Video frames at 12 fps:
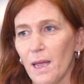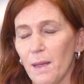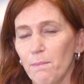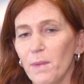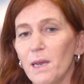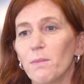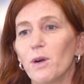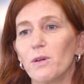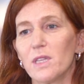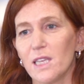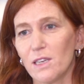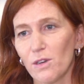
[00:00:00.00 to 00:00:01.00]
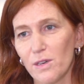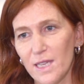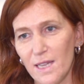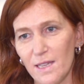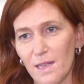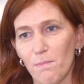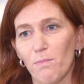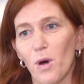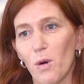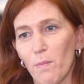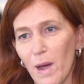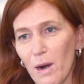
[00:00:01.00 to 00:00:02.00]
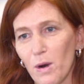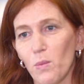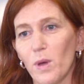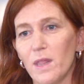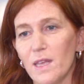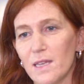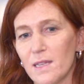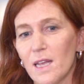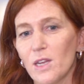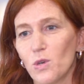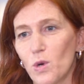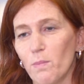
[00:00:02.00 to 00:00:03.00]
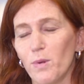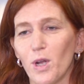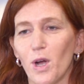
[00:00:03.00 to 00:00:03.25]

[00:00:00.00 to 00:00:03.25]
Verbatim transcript: minimal residual disease in bone marrow with this triple